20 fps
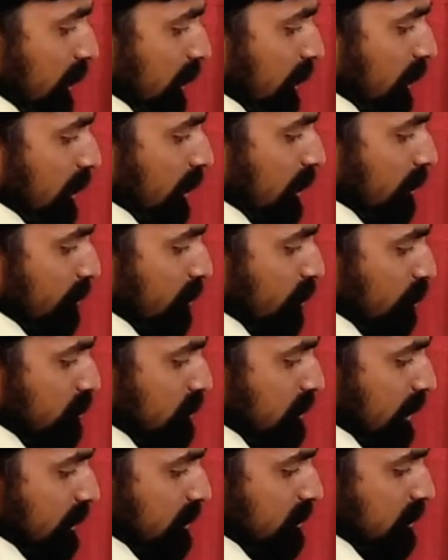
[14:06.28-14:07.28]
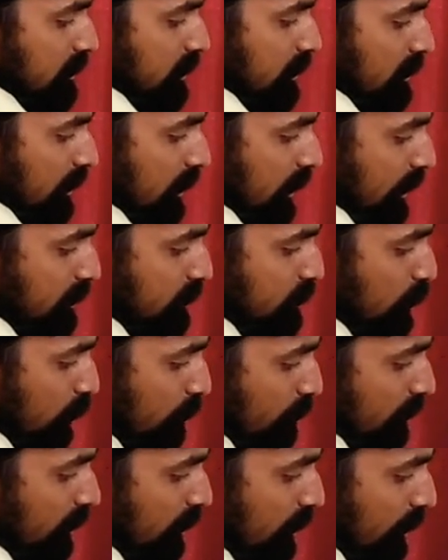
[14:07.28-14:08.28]
A can be chosen as
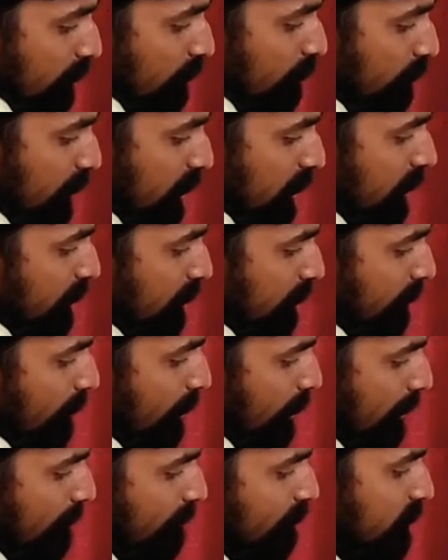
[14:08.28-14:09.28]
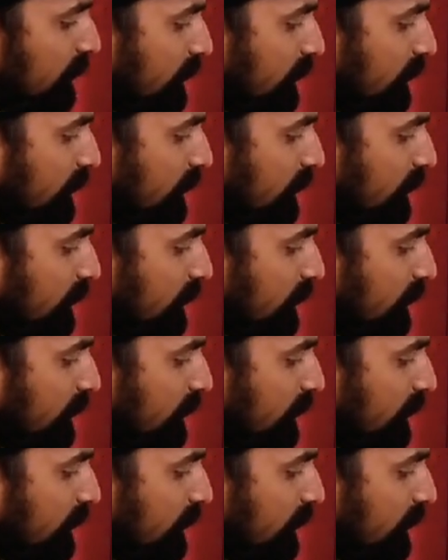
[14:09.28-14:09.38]
assumed mean.